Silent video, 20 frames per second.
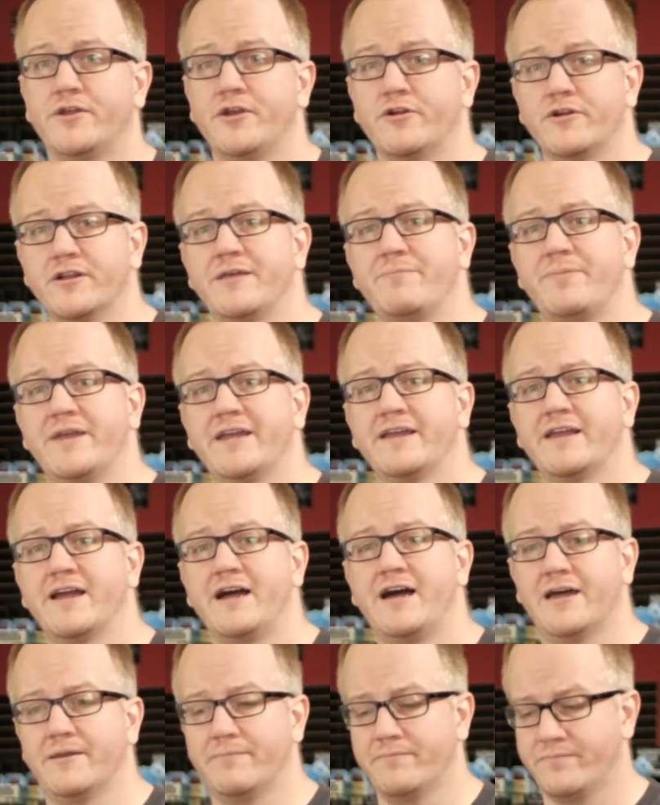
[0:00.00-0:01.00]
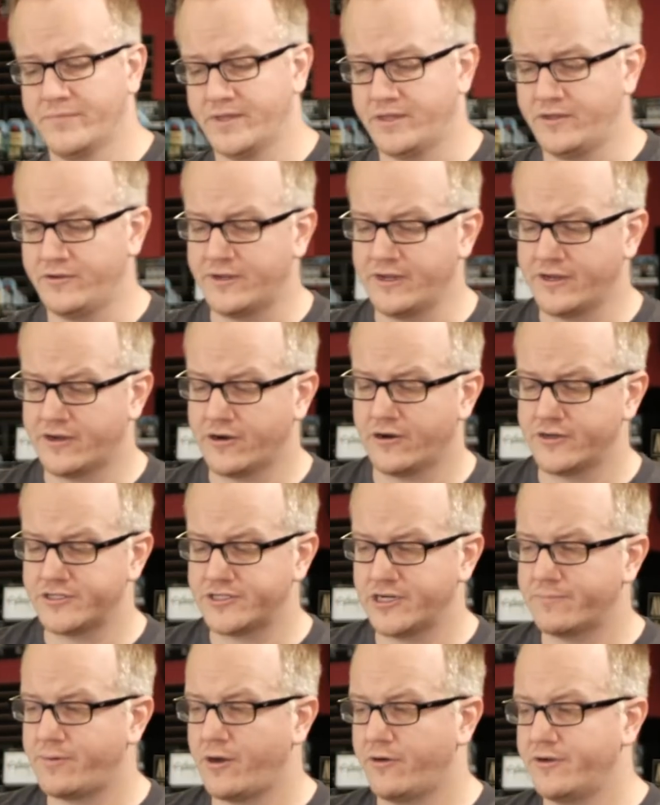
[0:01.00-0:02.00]
You're an Olympian God. You can
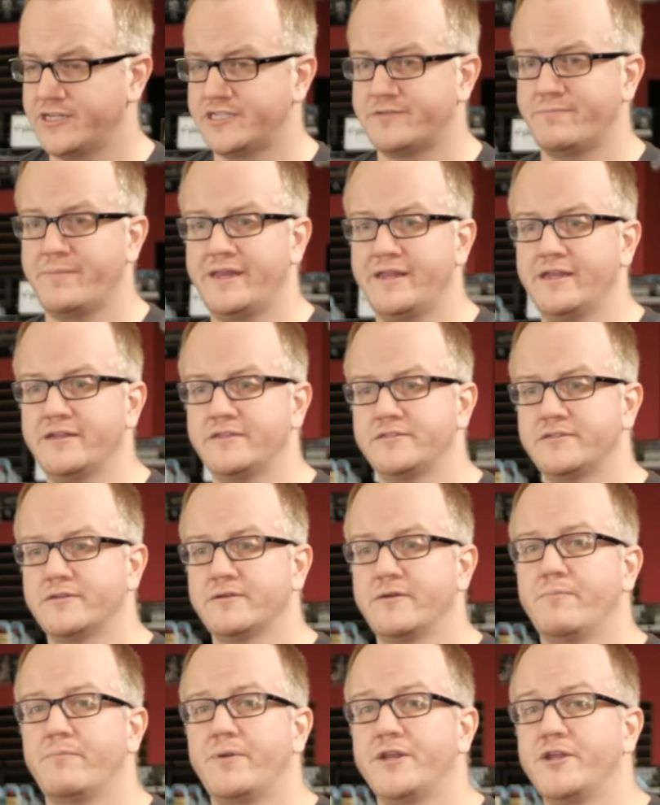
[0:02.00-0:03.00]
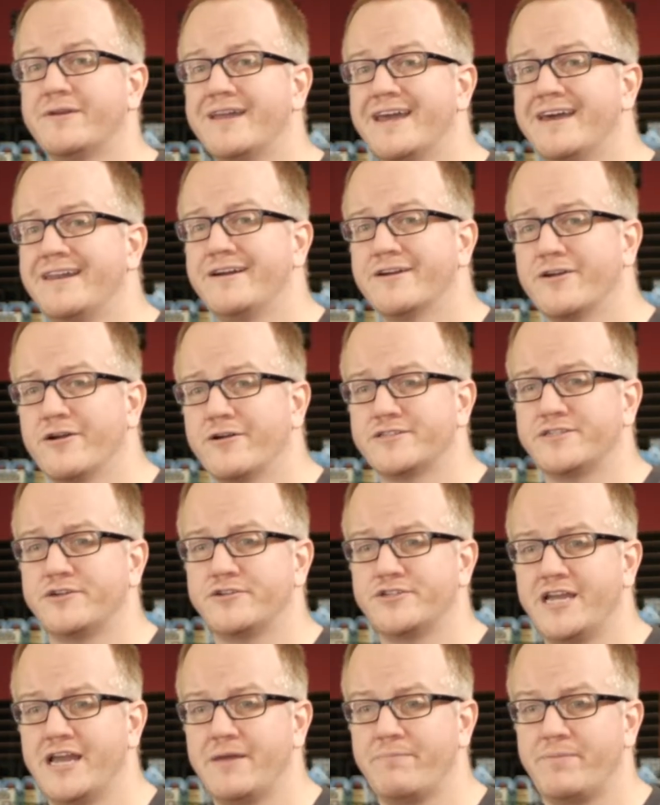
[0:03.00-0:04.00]
curse your opponent's minions, but you cannot curse
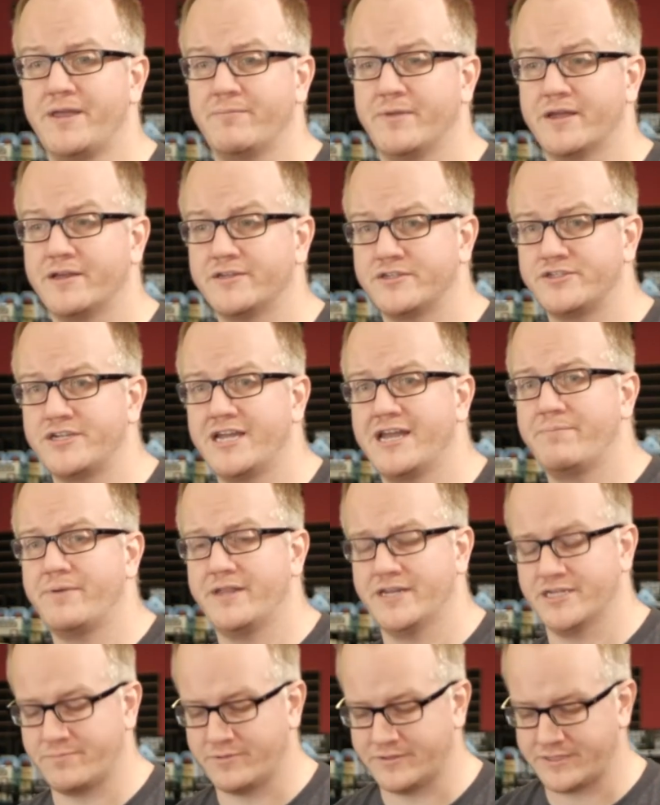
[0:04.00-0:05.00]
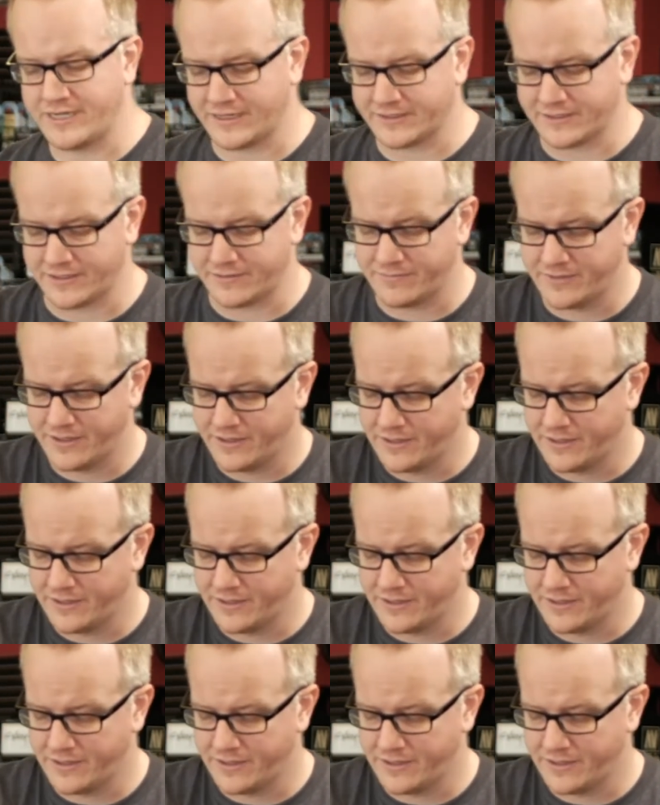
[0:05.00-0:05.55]
their champion because the champion is protected.